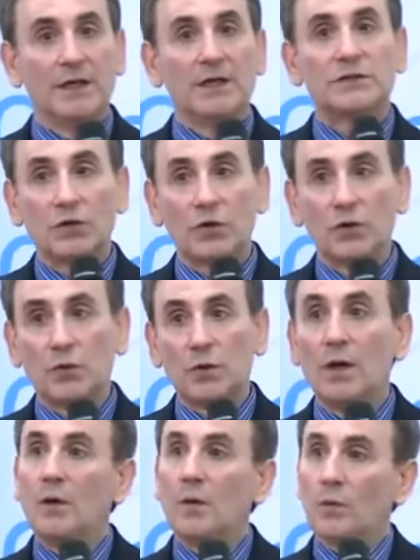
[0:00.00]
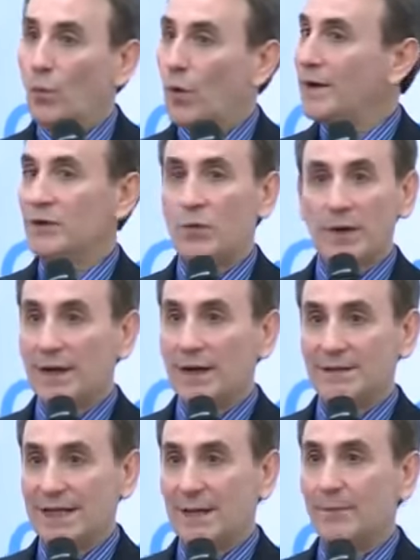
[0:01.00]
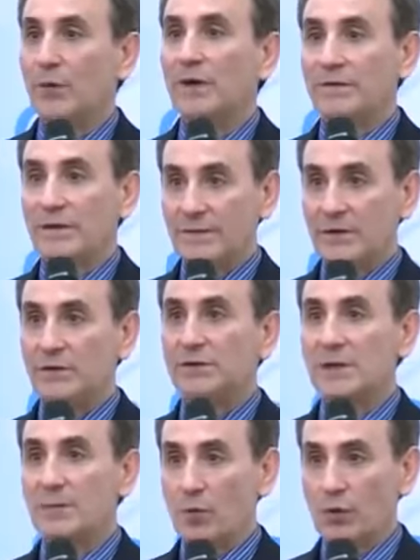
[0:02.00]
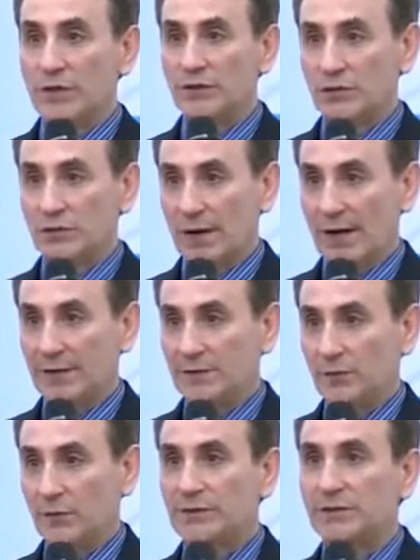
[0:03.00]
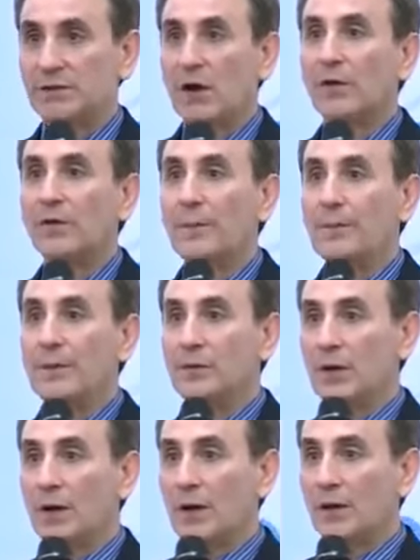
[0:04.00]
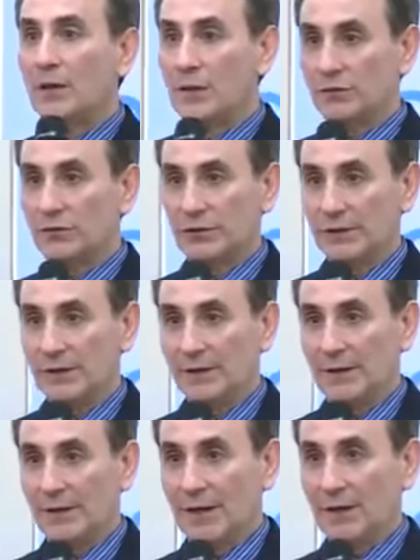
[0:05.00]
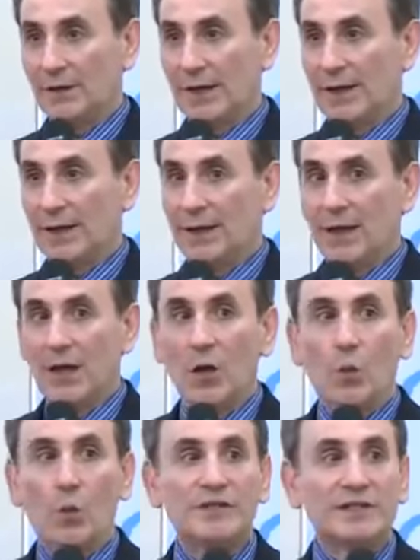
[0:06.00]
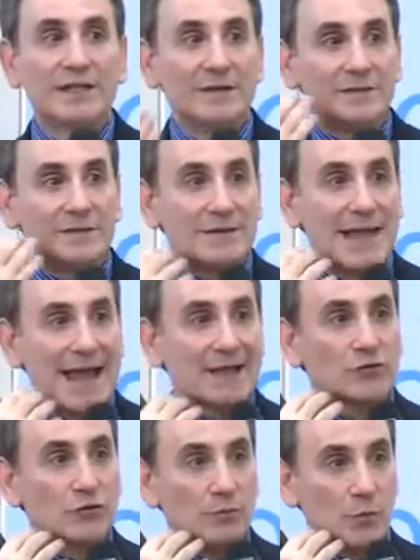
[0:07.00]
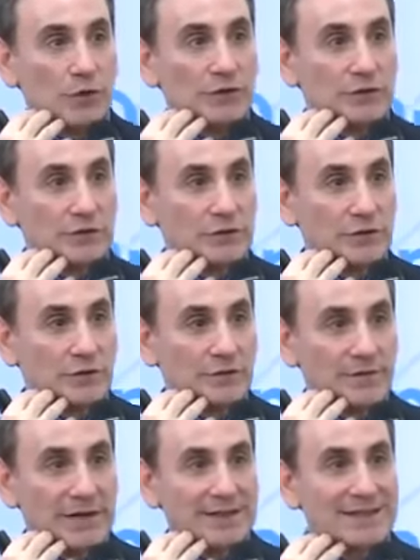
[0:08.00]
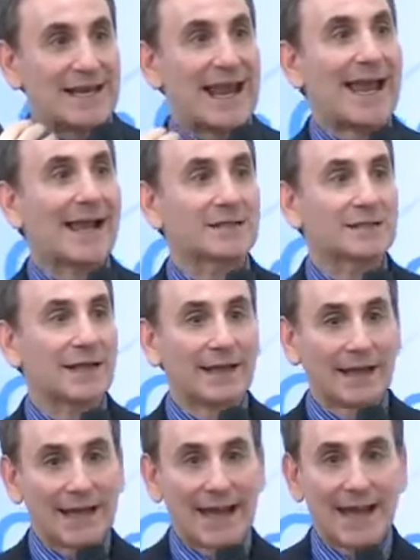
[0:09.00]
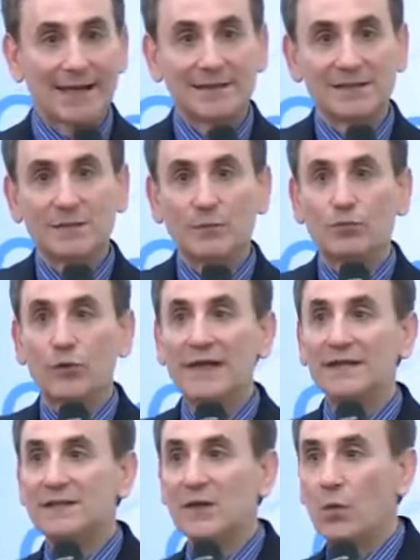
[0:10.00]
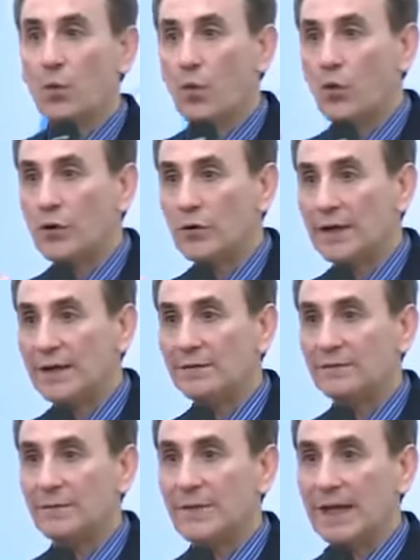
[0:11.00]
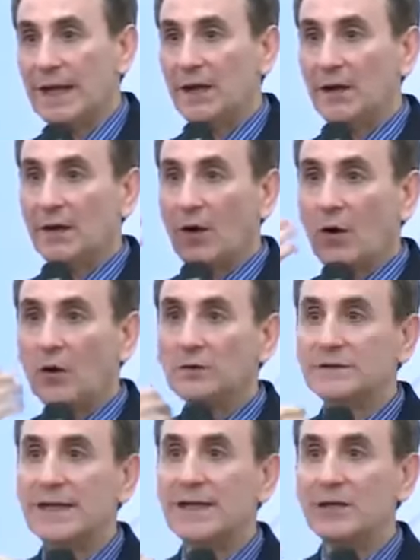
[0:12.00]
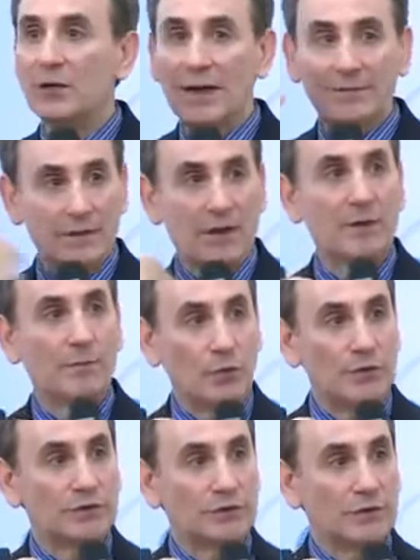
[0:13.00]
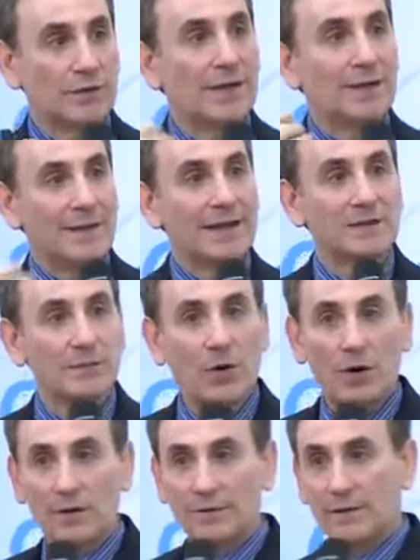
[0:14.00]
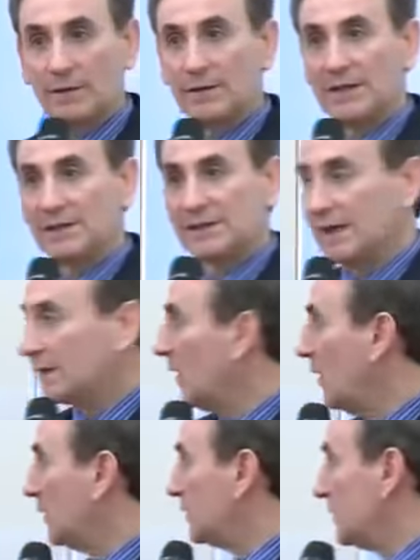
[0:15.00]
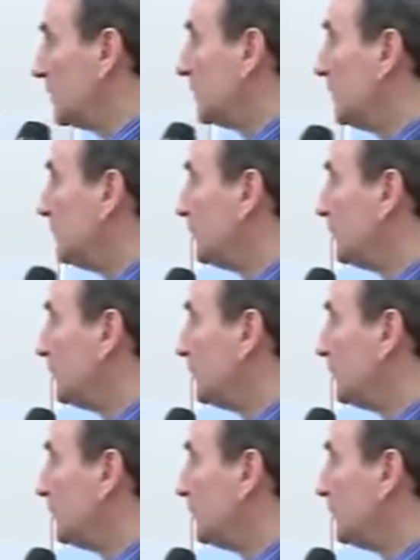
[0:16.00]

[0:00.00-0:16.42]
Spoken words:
So, one quick example, if you've used the moisturizer, which is called the milk lotion, okay, which gives natural moisture to your face. It acts like a cactus, brings the water in from the air. All day you have a lot of moisture. That's part of these technologies.